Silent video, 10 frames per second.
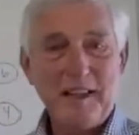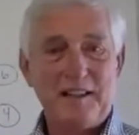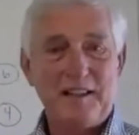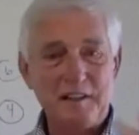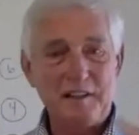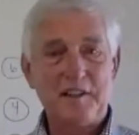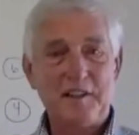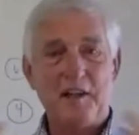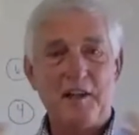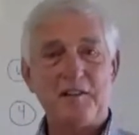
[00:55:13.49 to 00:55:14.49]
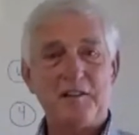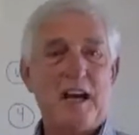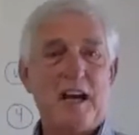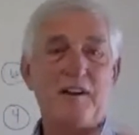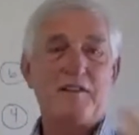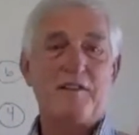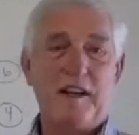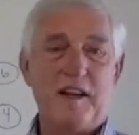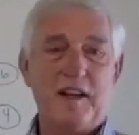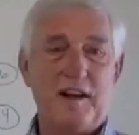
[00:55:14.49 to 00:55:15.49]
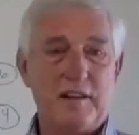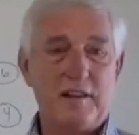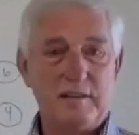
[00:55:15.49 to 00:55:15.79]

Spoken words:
the sincere desire to feel.